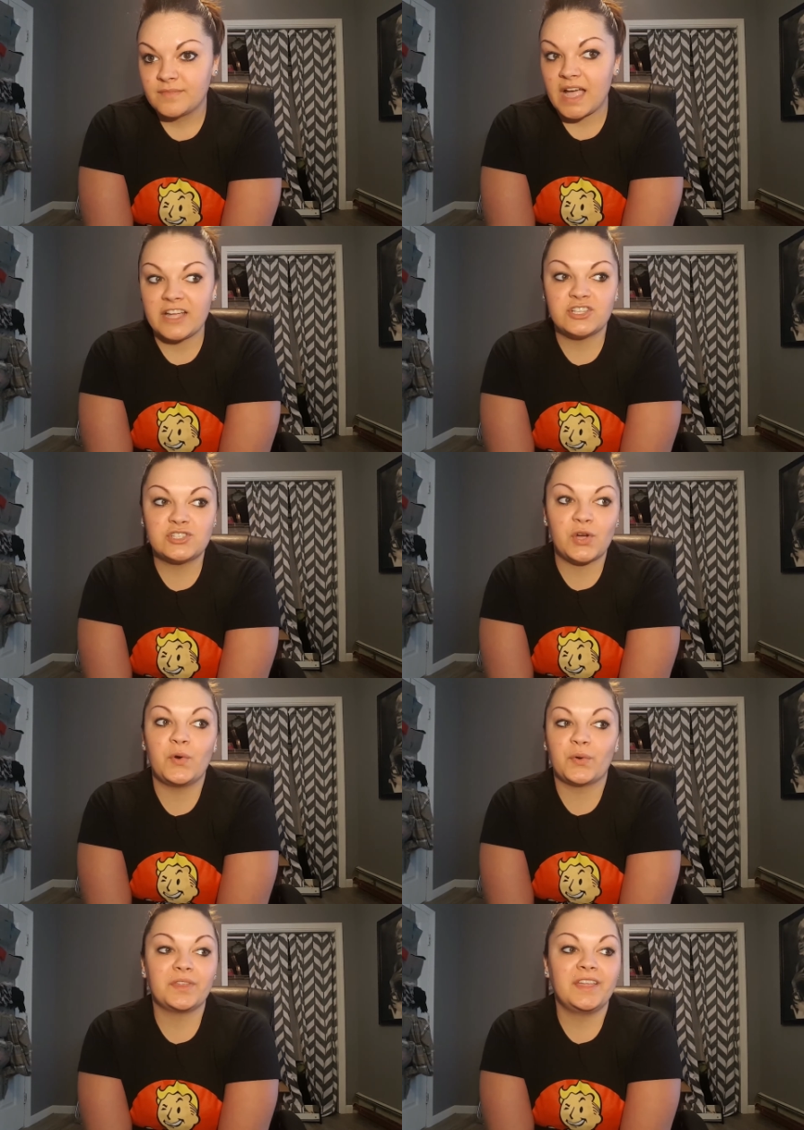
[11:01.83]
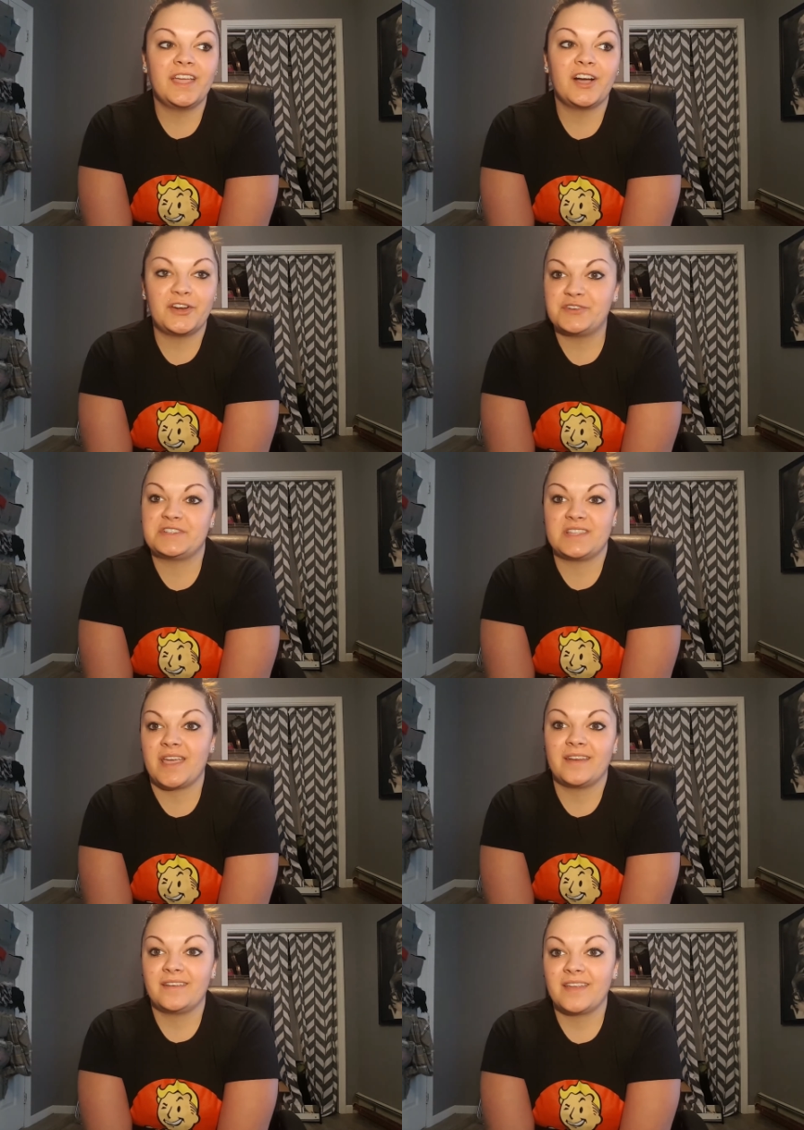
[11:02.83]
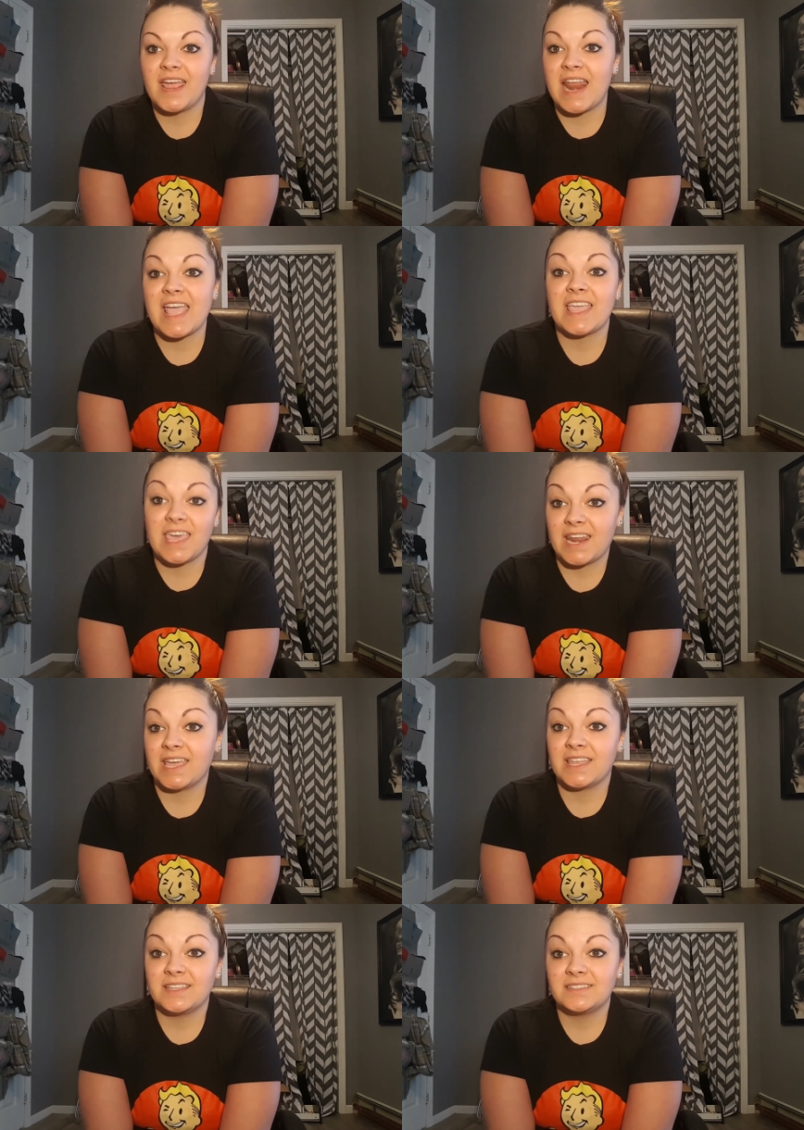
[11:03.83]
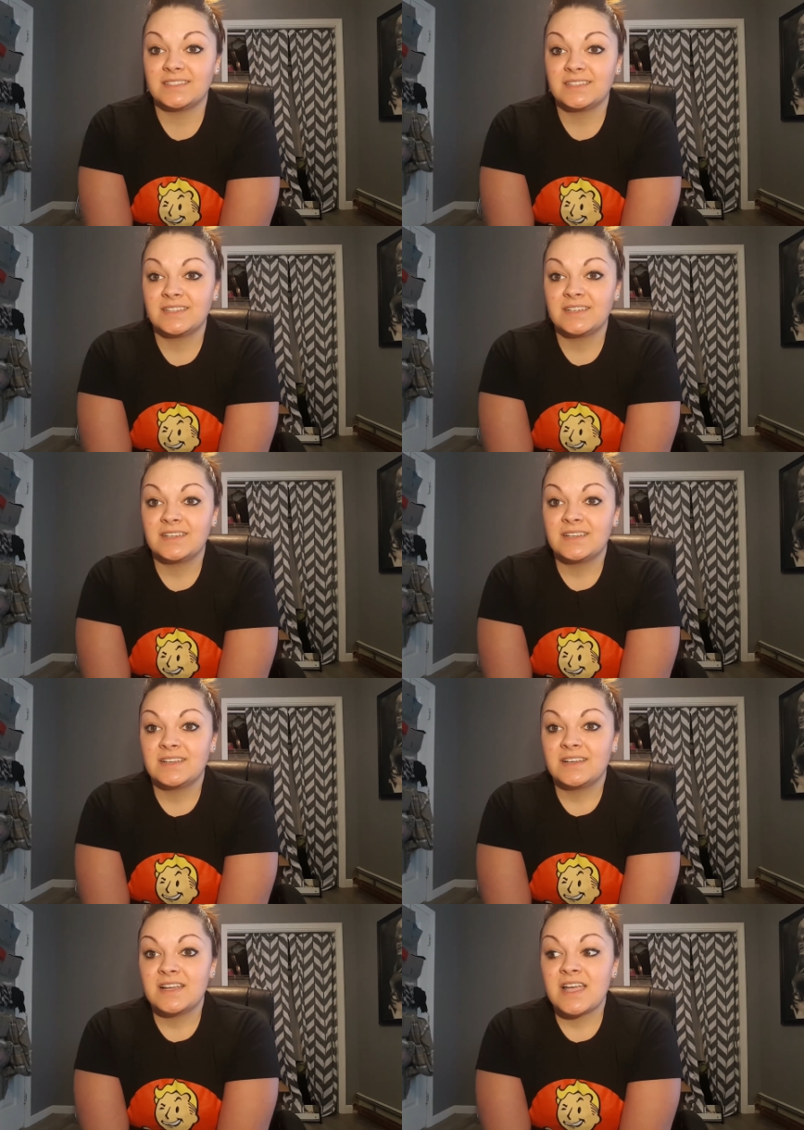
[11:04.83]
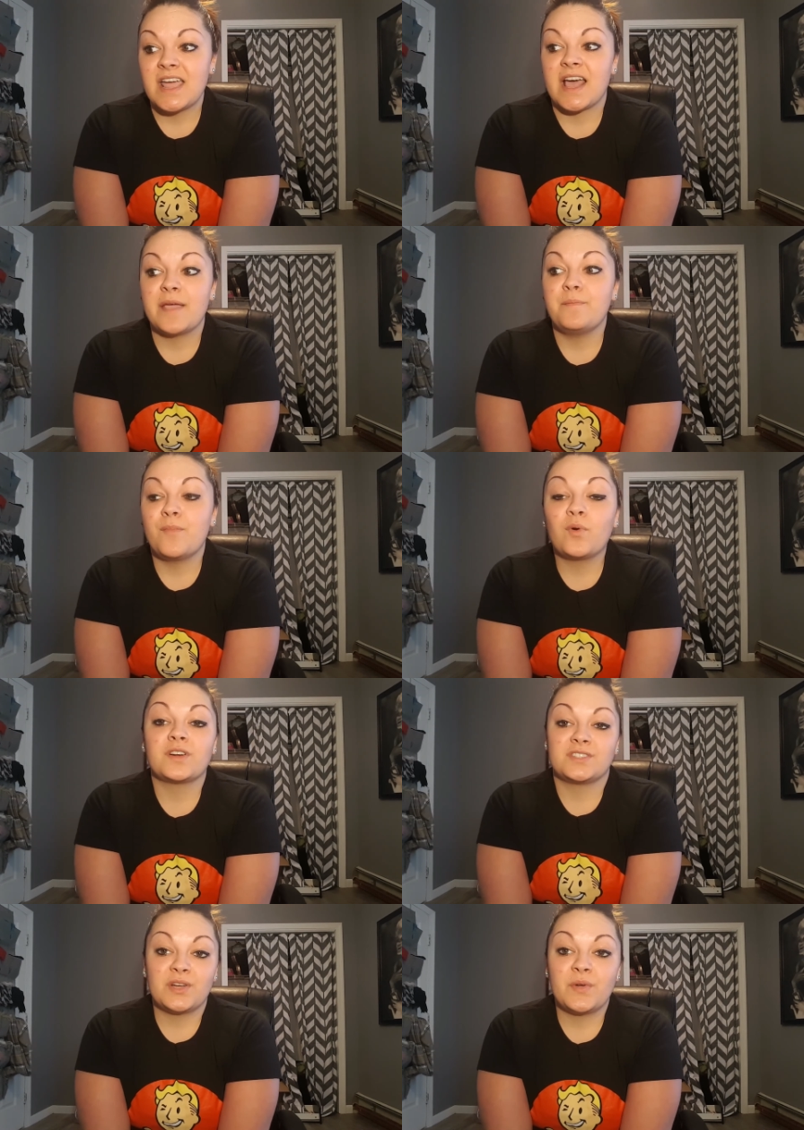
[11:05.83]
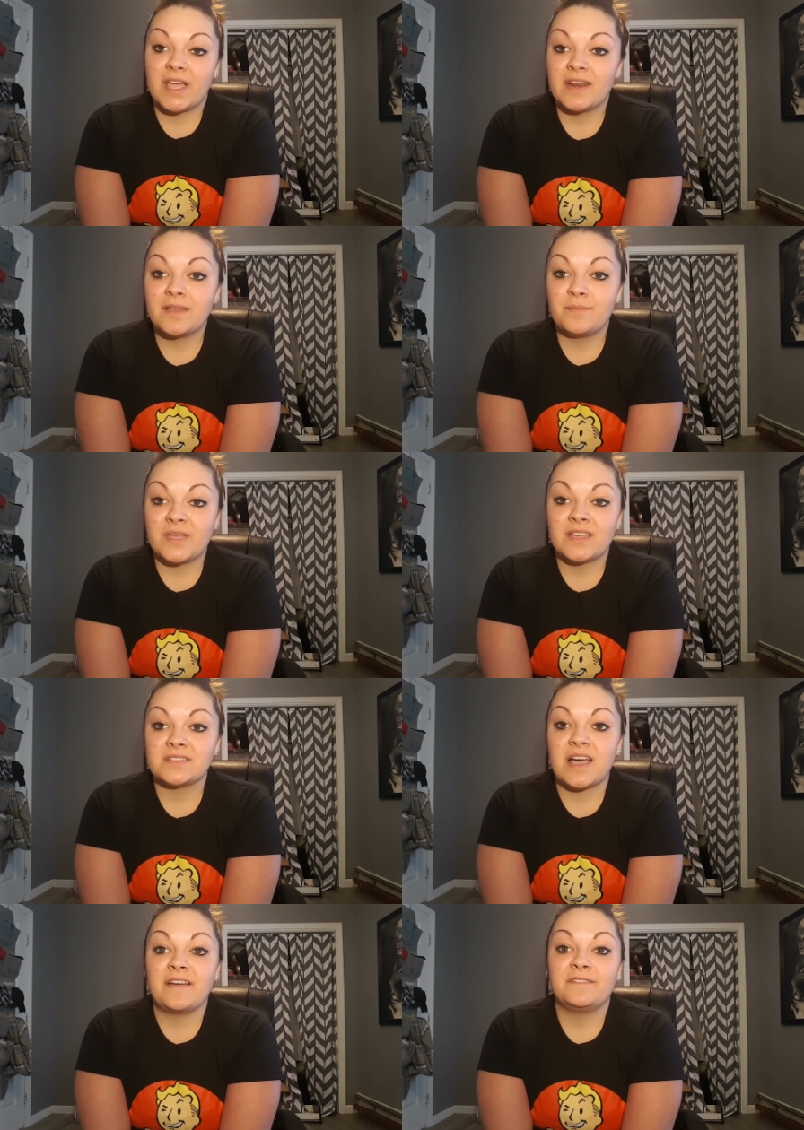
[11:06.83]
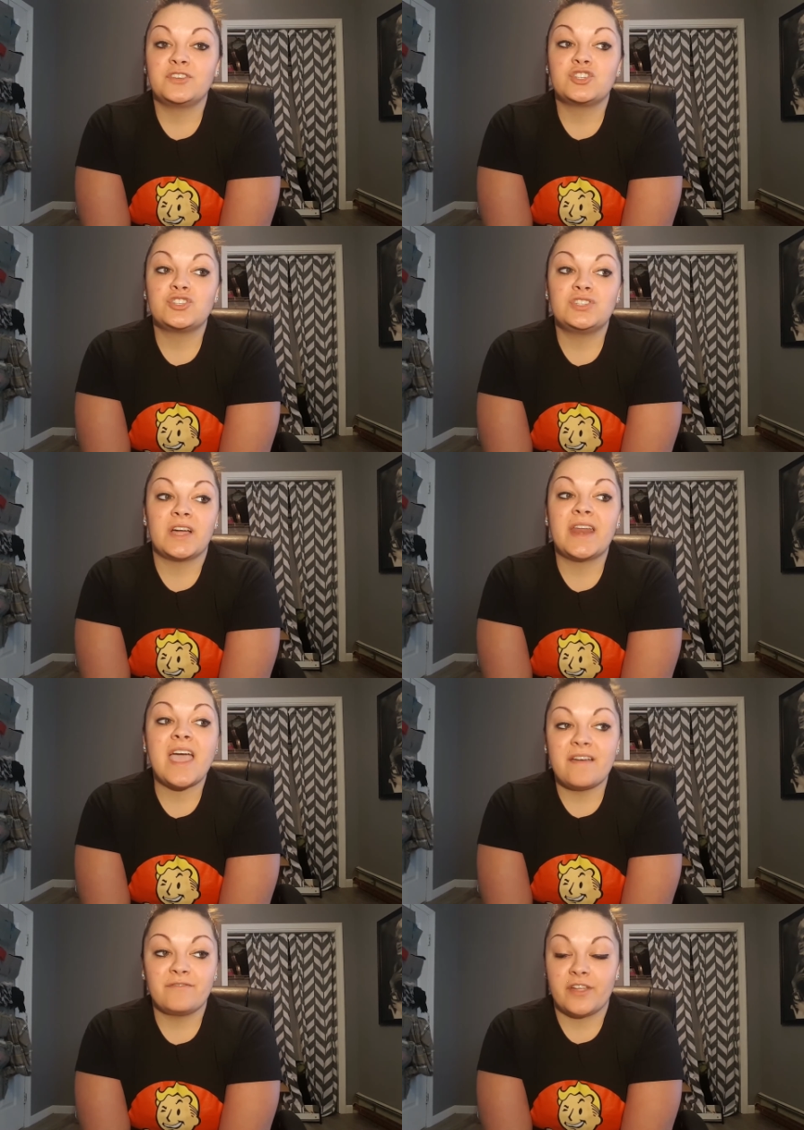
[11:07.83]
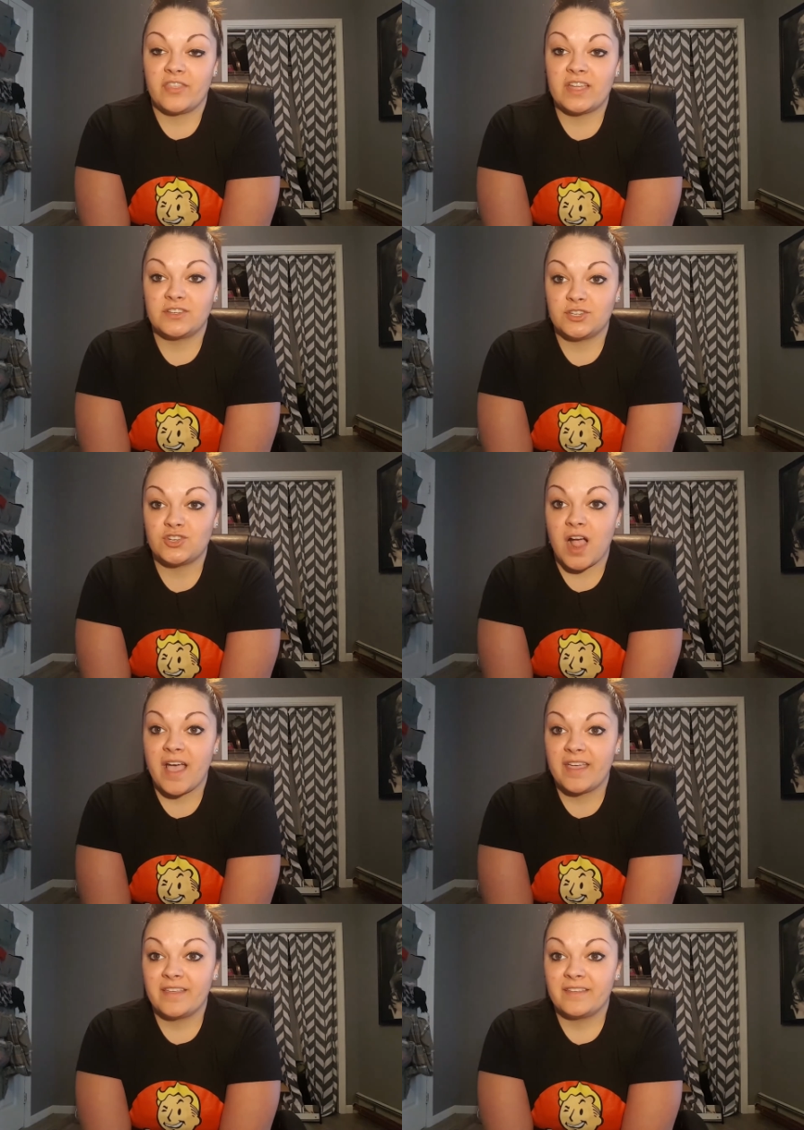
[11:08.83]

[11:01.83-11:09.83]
I totally understand and I get it. And I more so get it because I've done everything to try.